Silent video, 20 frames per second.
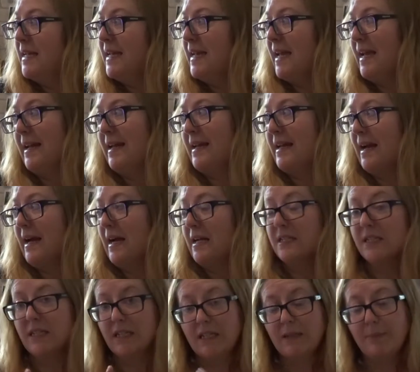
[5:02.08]
Kit
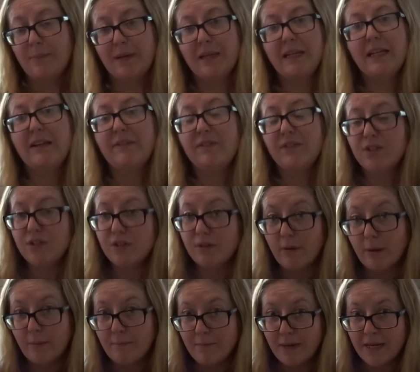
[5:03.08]
Kat. Can you believe they do
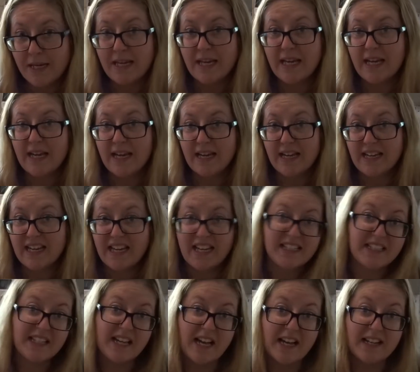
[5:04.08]
a mini
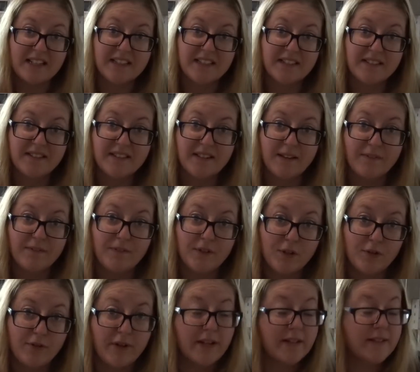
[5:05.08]
Kit Kat? I'm
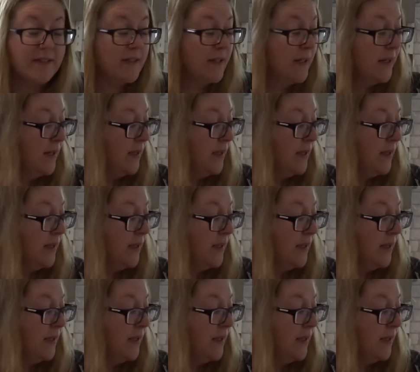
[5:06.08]
furious.